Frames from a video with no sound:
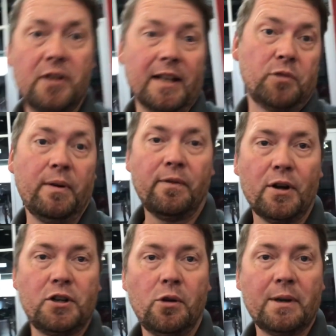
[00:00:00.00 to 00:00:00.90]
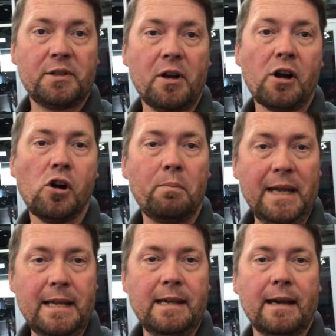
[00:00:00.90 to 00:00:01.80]
That's referred to as
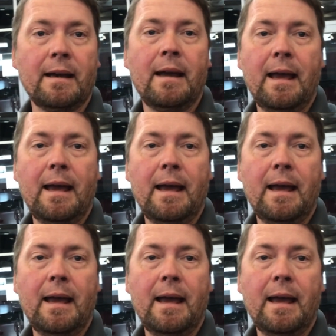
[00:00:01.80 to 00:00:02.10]
sarcopenia.